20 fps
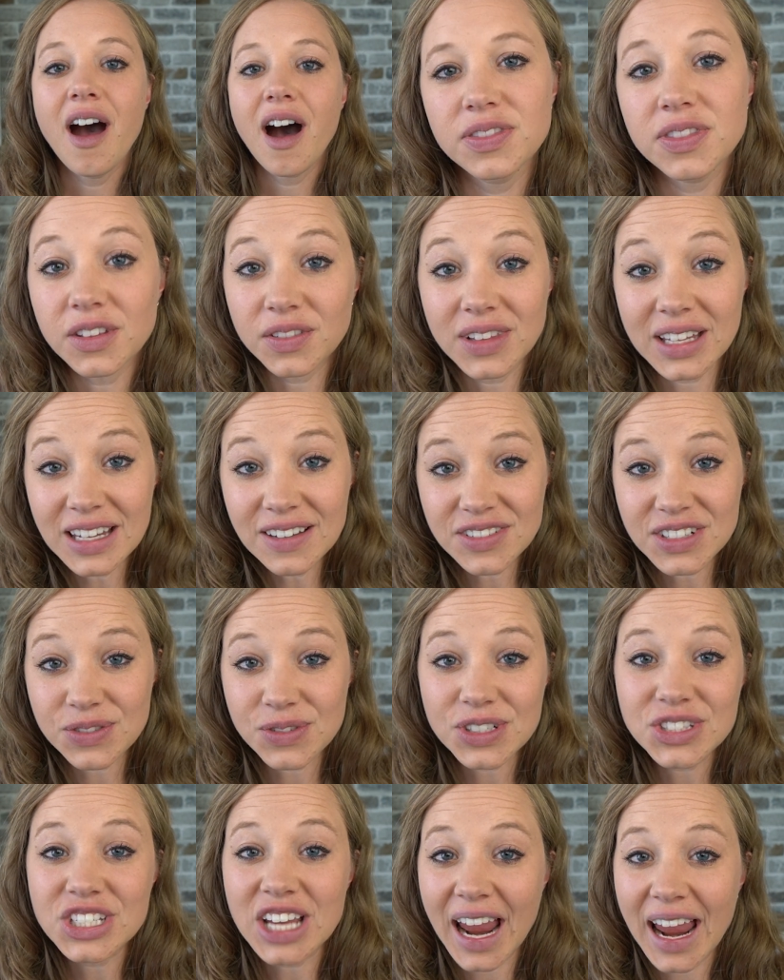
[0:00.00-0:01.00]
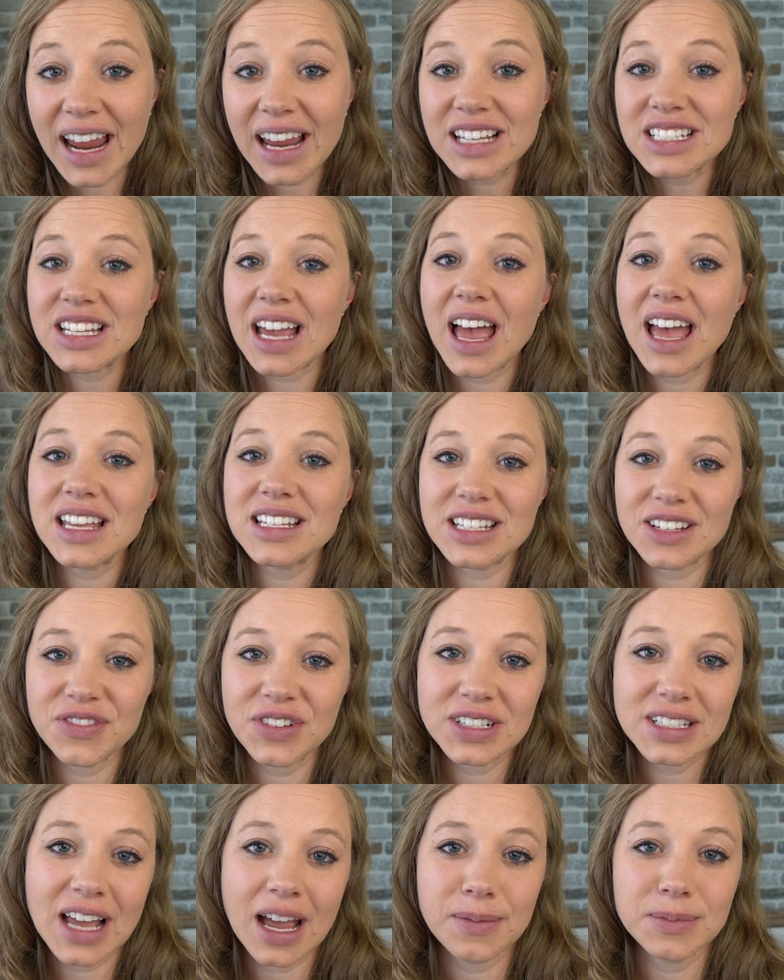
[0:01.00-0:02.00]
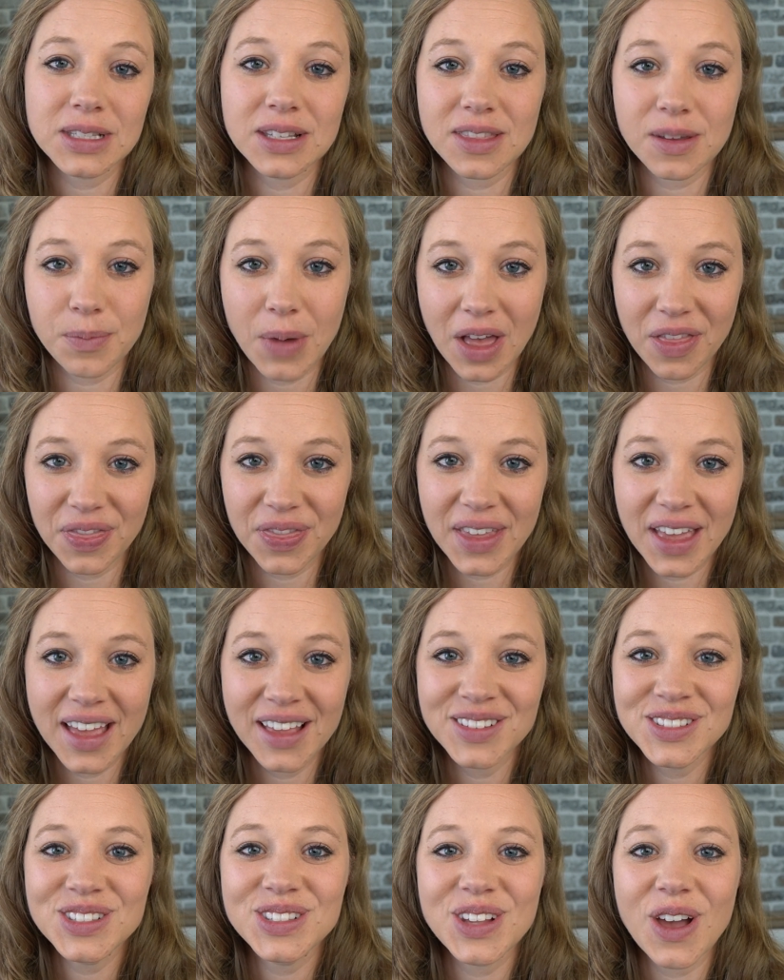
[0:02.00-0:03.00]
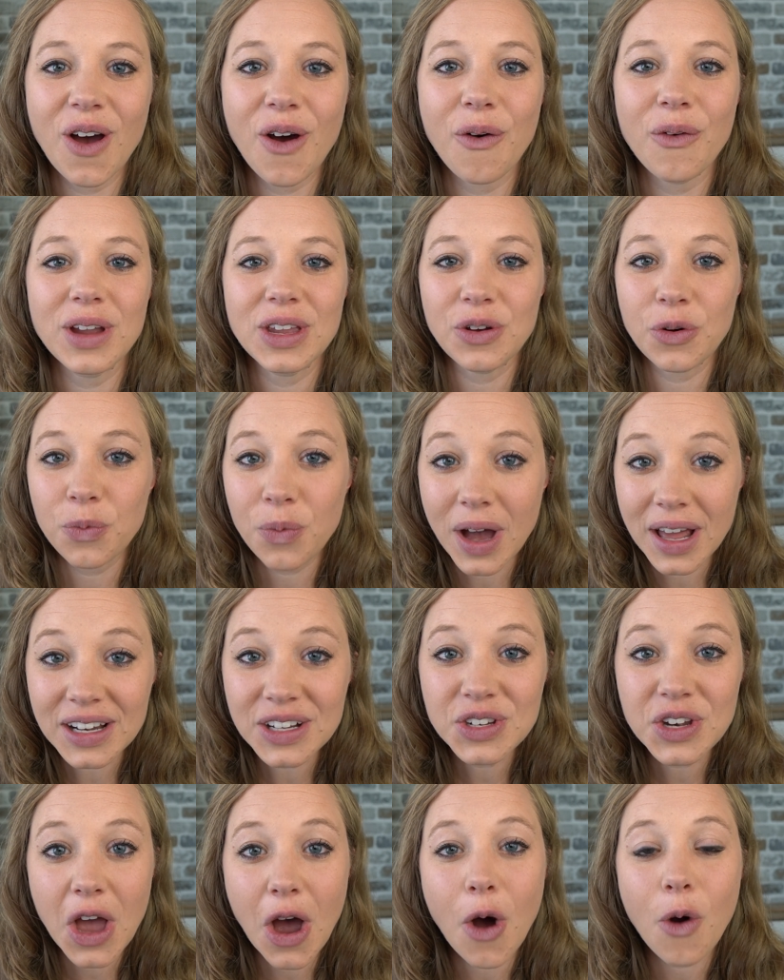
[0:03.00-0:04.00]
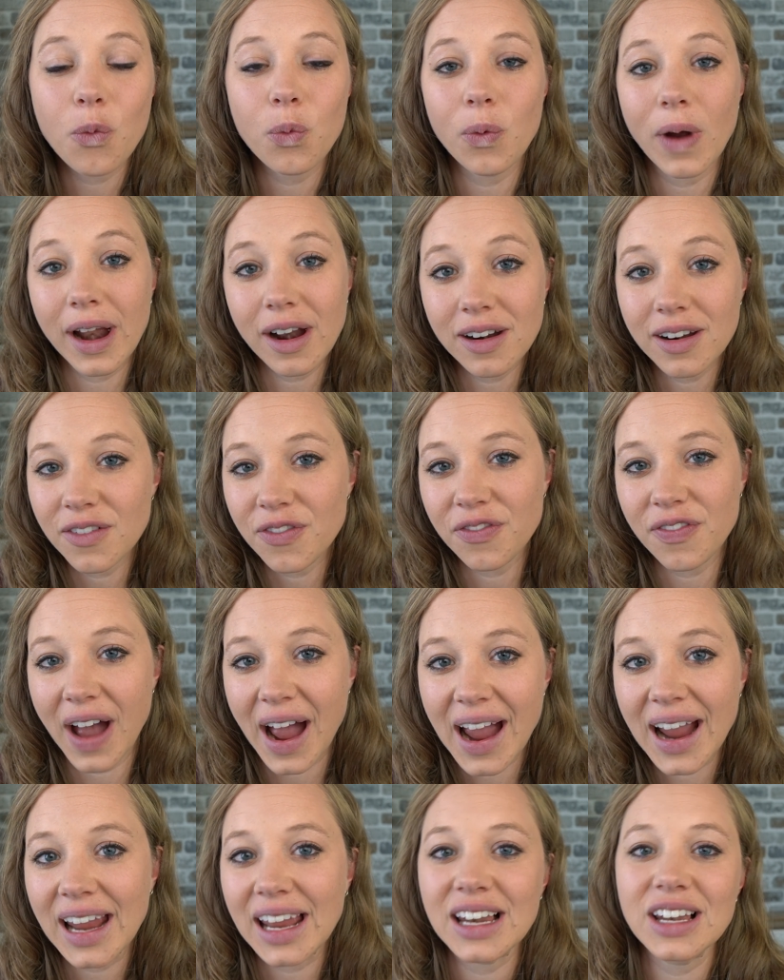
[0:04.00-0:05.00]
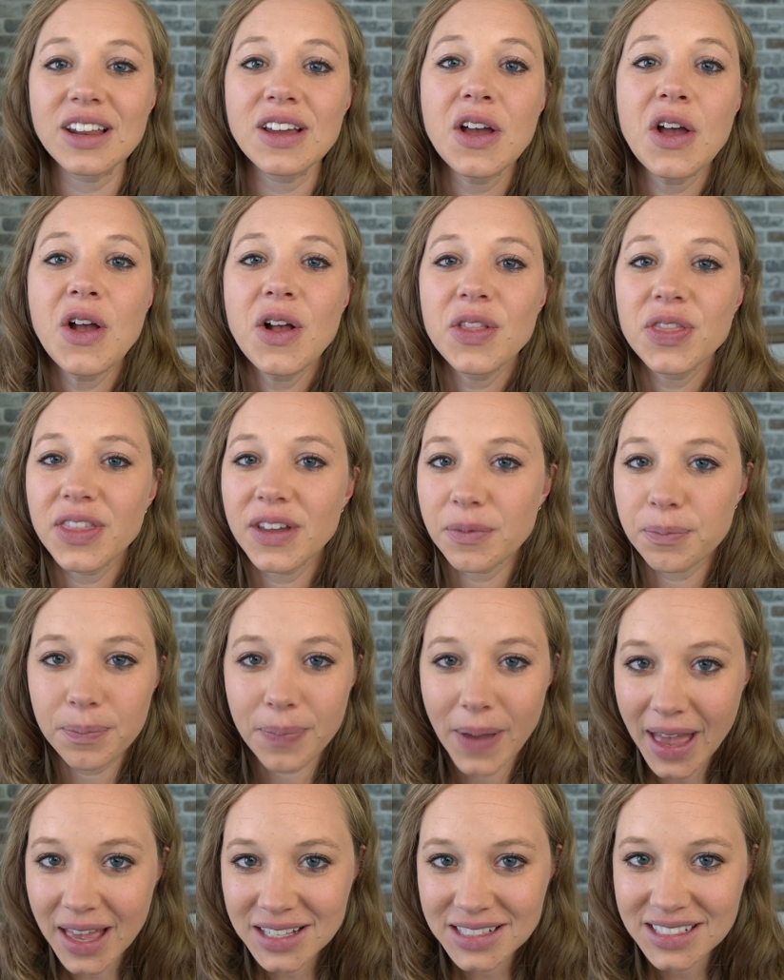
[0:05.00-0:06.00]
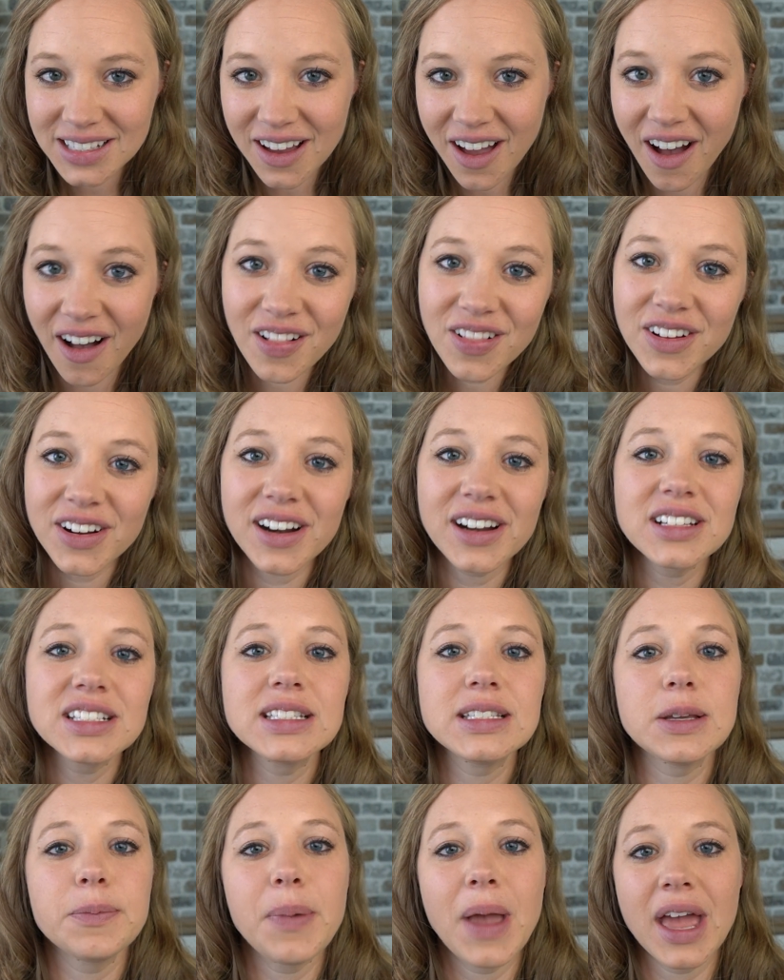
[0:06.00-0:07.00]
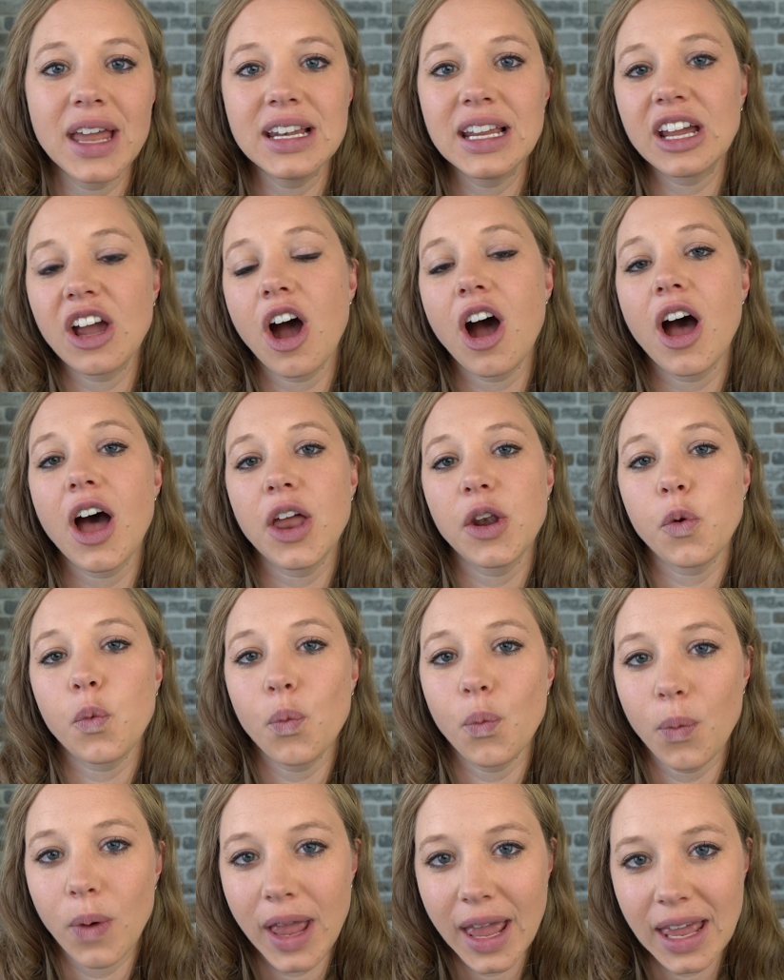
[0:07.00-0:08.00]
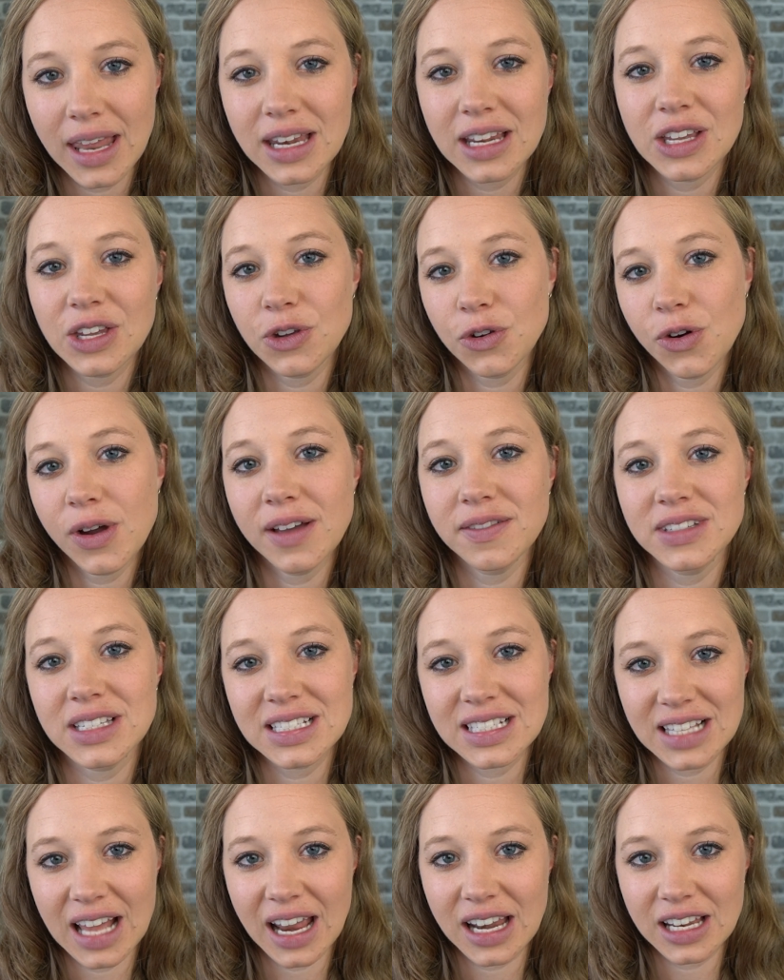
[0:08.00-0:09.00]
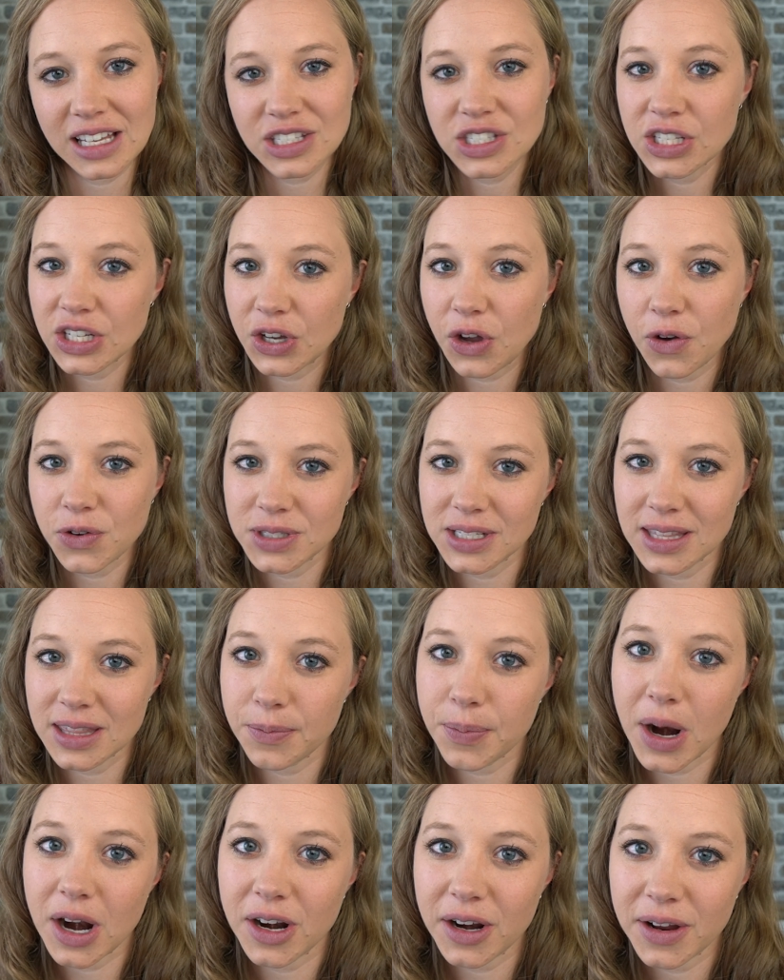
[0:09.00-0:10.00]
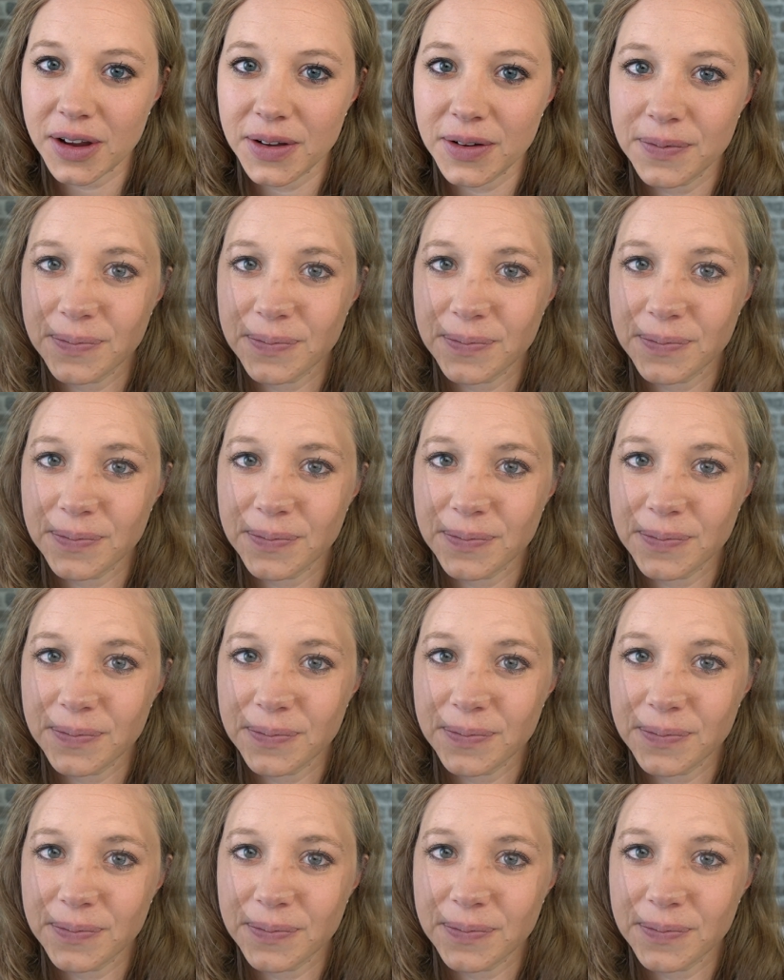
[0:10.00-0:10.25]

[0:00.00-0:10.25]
the leaves will change at different times of the month. And so you'll want to know where to find the best colors depending on when you have decided to go to the park.